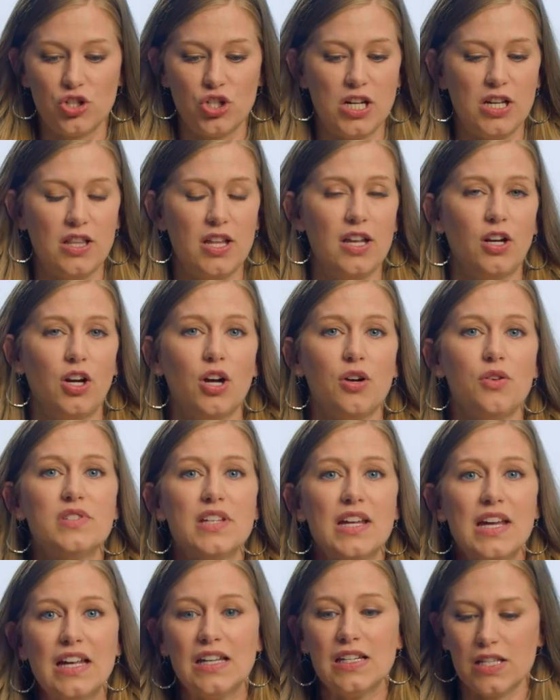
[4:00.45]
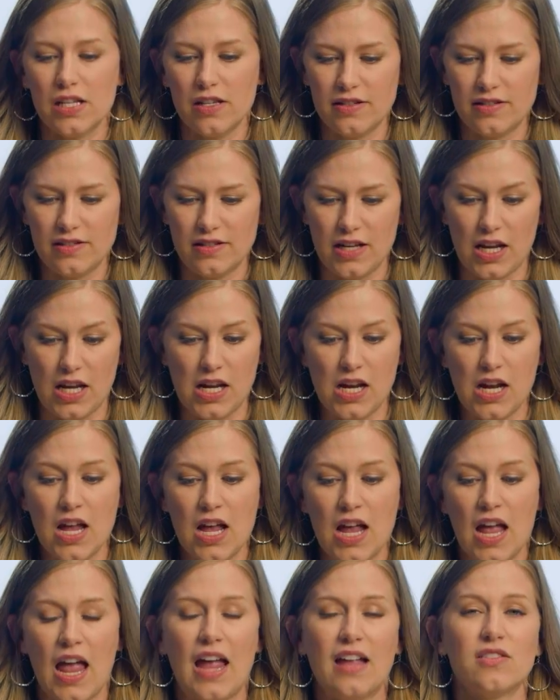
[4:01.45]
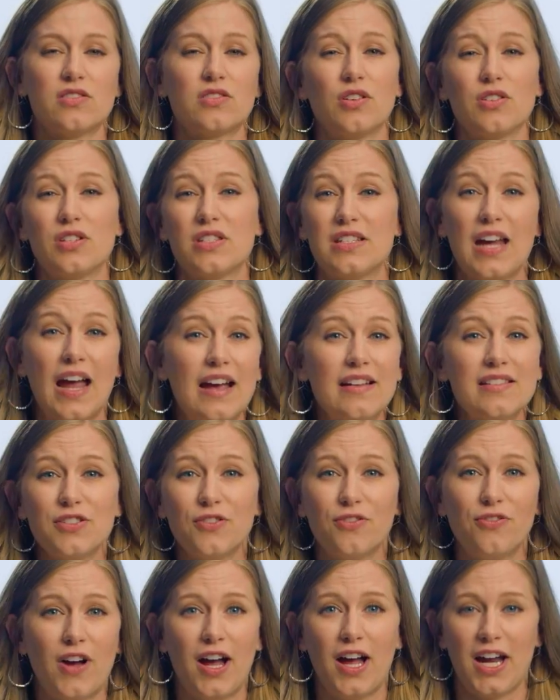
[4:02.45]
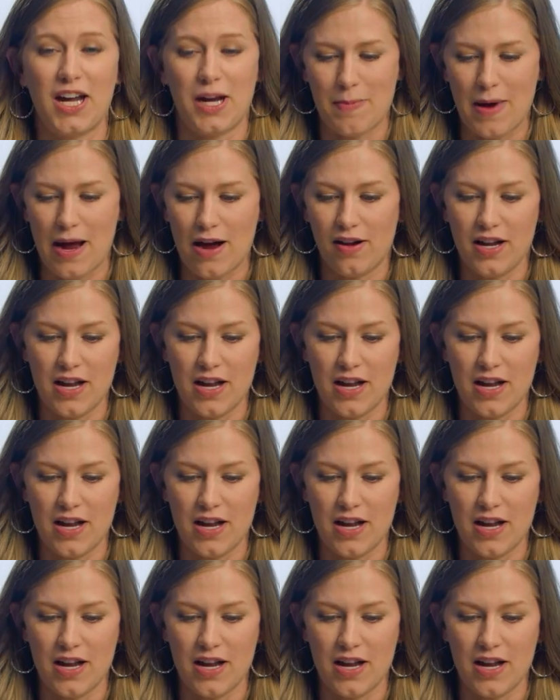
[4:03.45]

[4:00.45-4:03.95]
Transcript: she then goes into the city and starts testifying about